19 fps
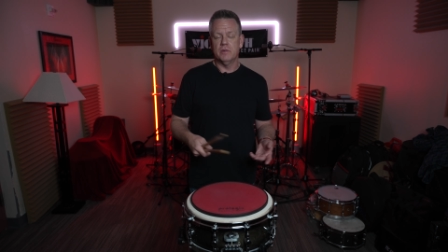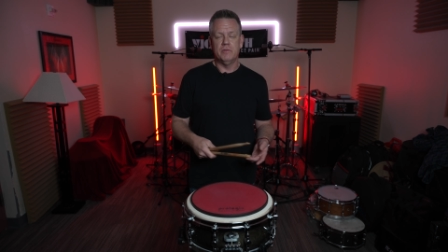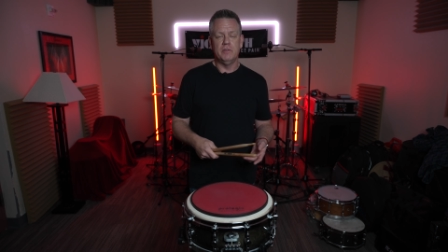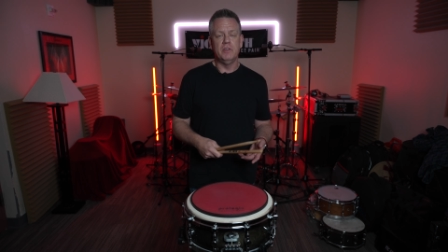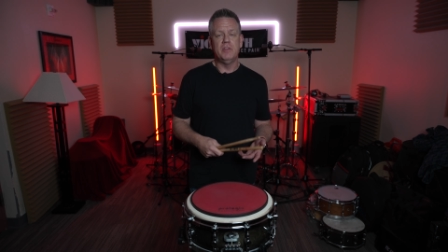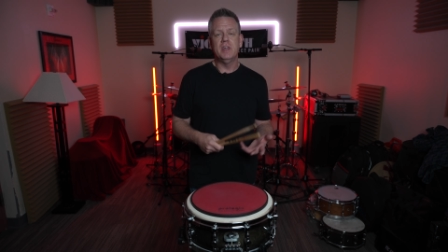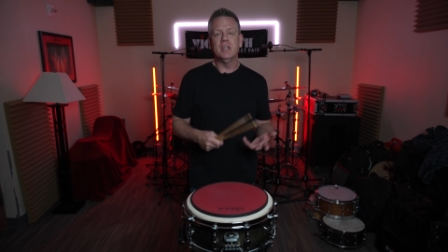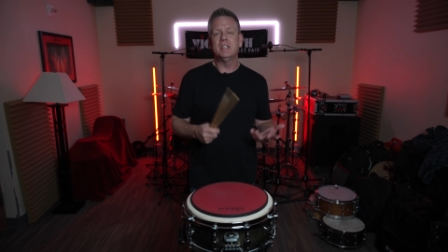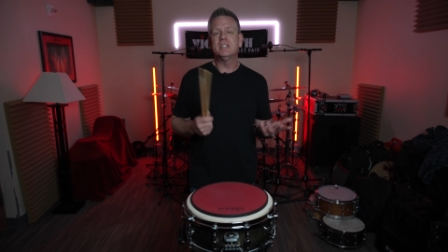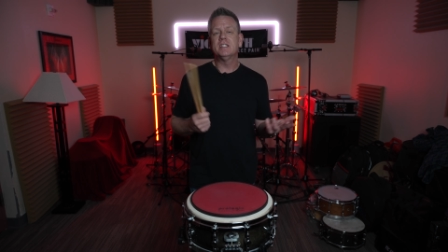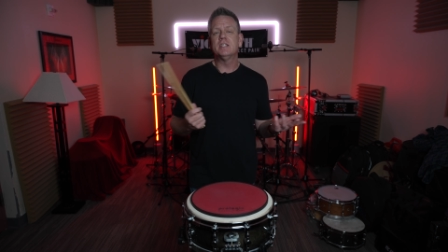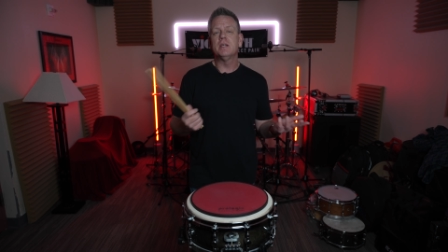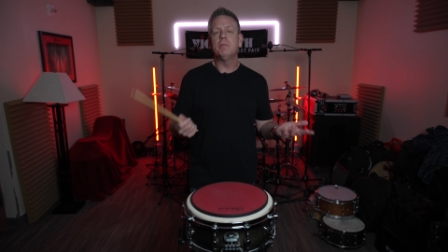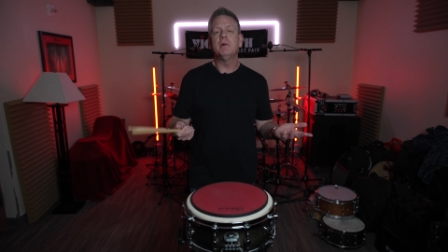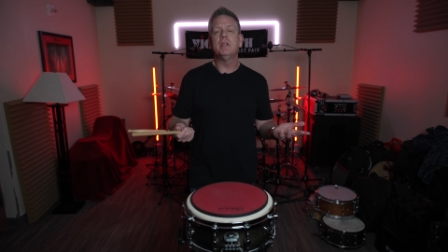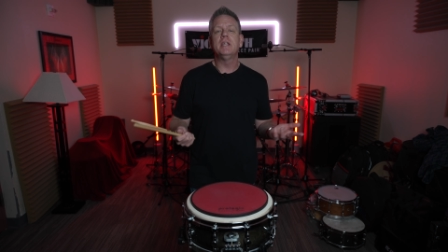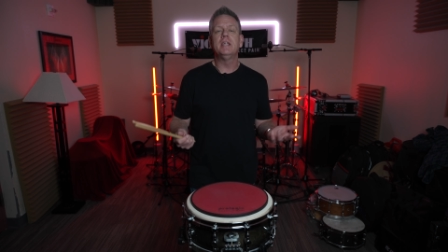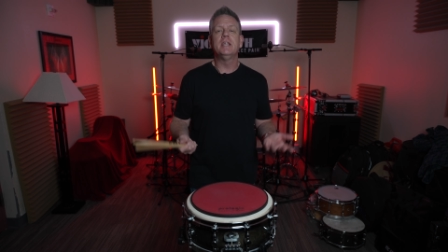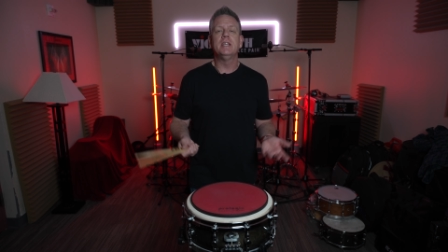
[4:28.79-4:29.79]
If you think
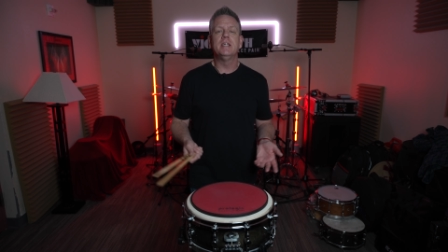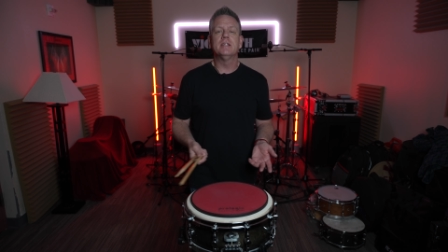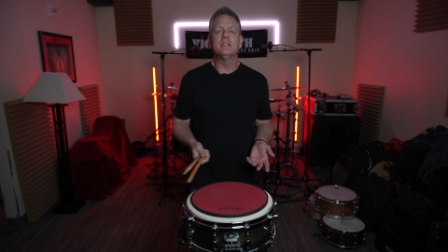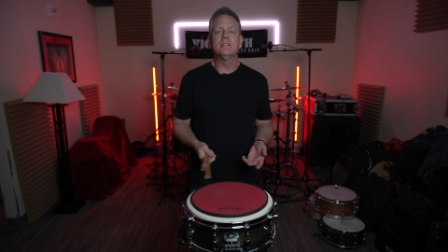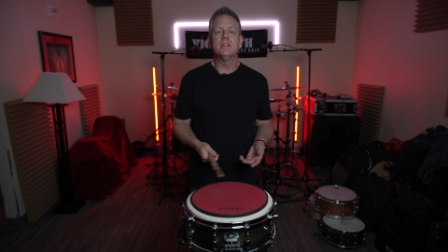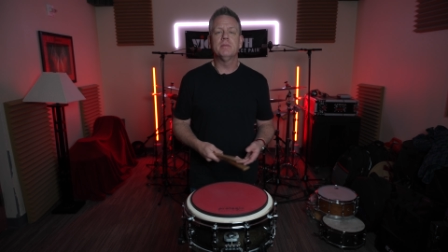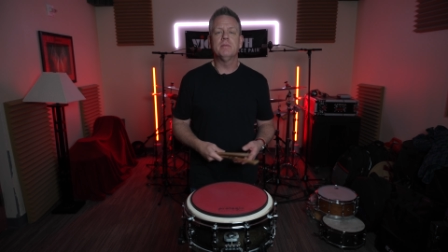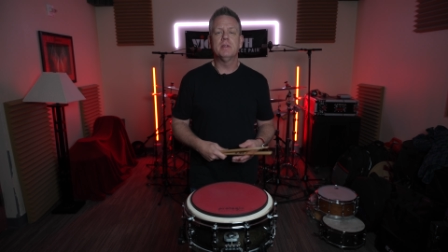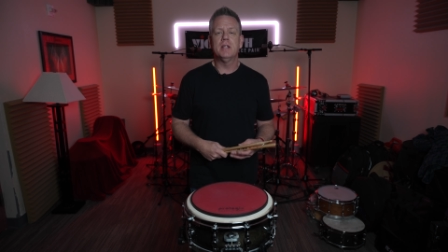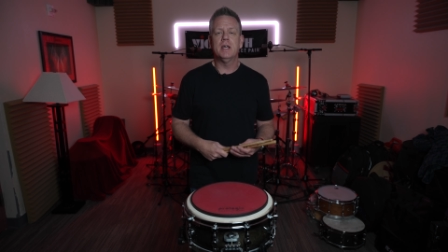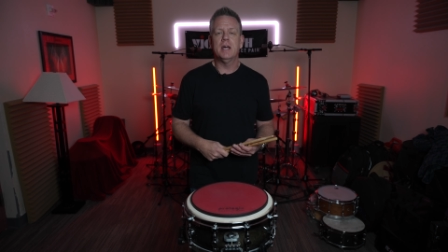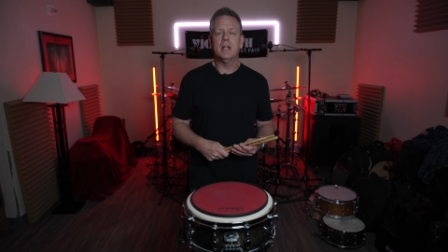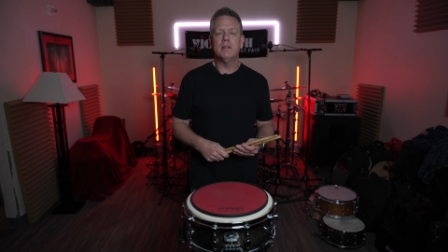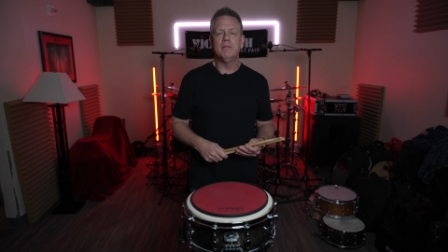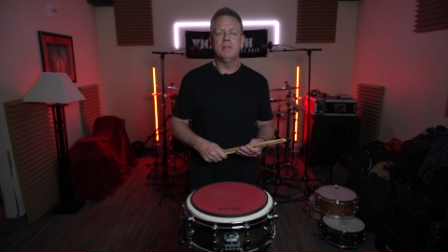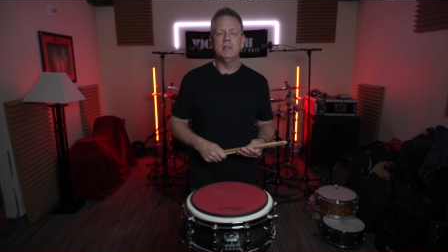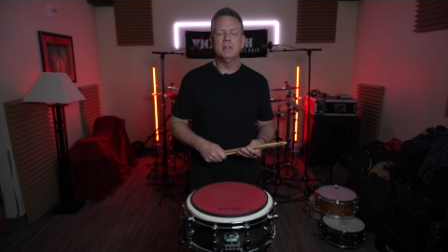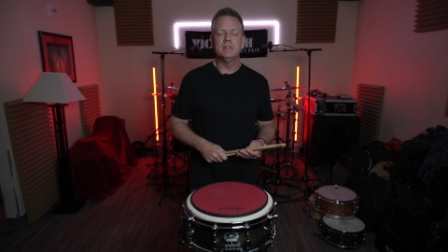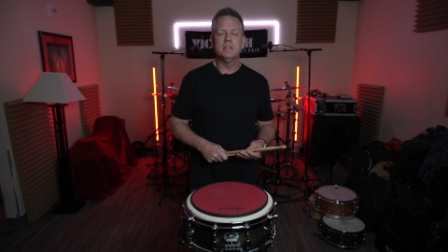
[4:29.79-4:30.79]
somebody can get something out
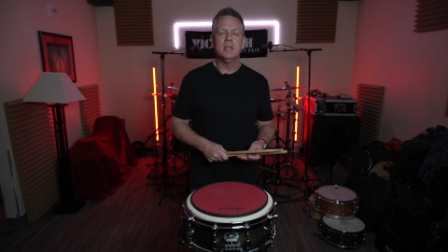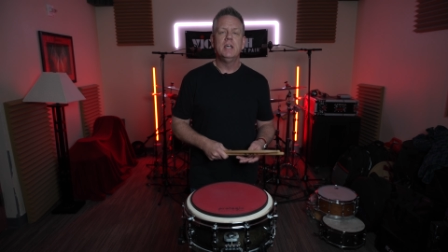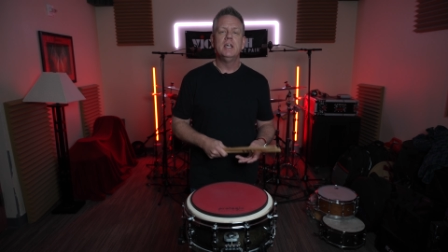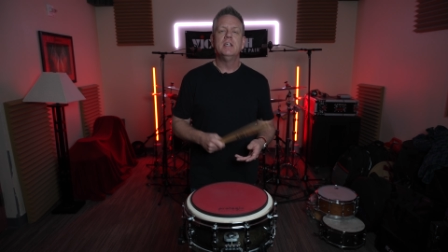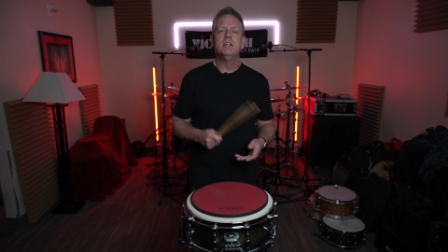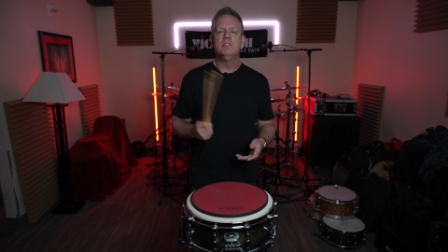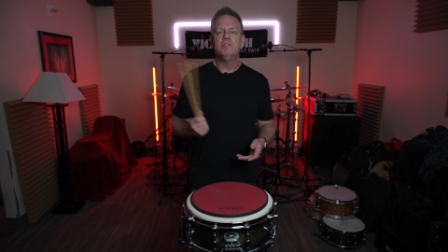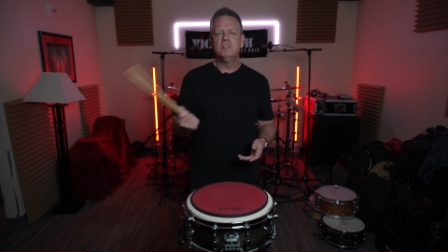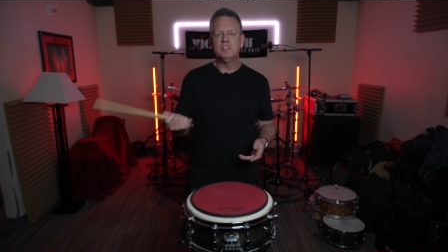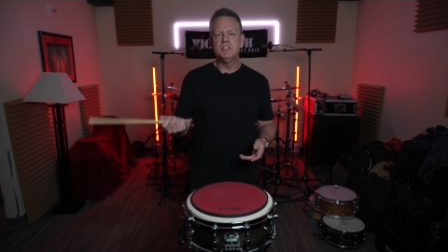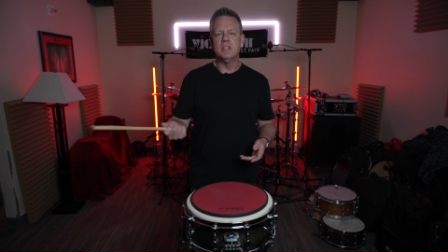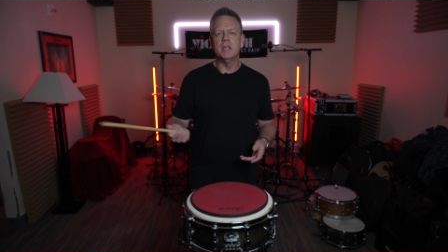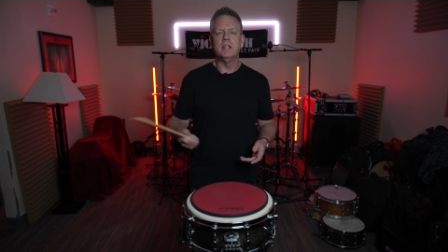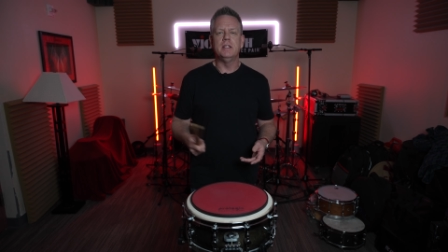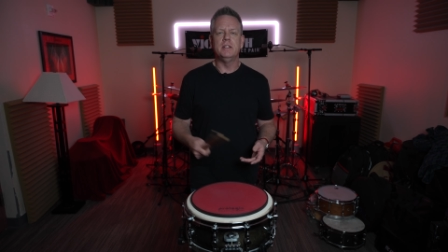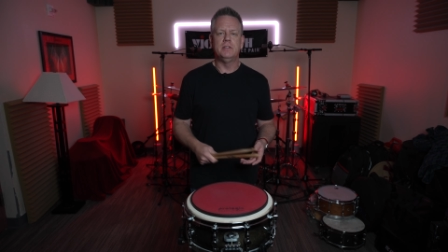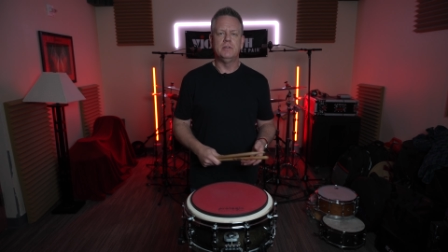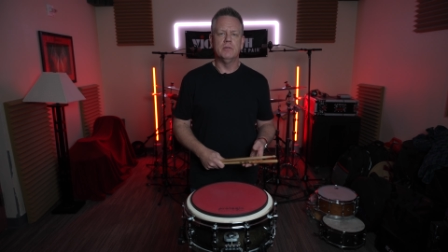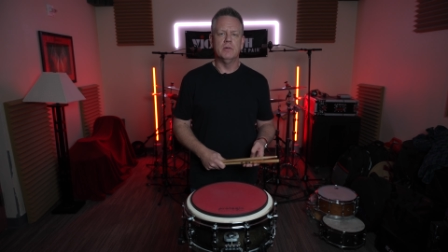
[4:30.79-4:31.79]
of this,
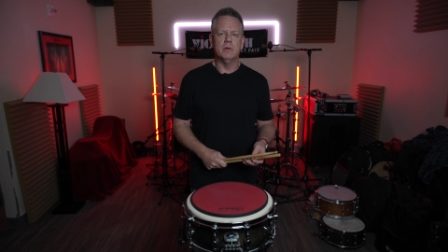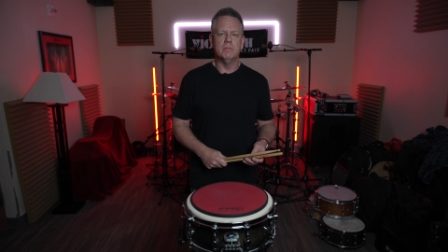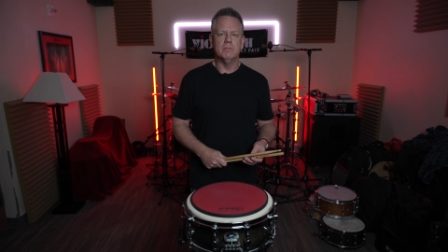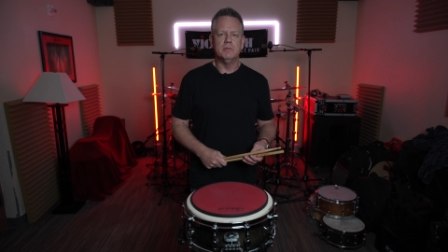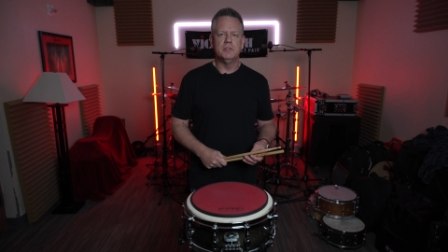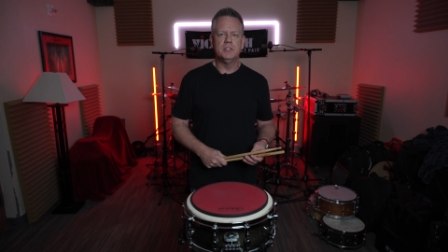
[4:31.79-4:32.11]
send it to them.